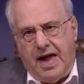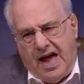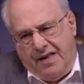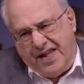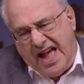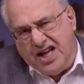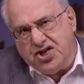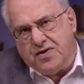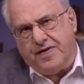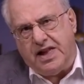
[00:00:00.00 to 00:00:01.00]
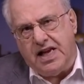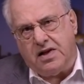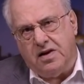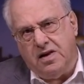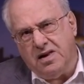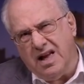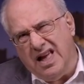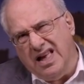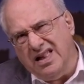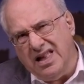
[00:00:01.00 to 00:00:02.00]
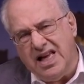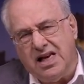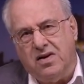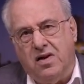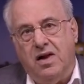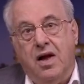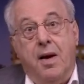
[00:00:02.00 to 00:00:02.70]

on the edge of legal illegal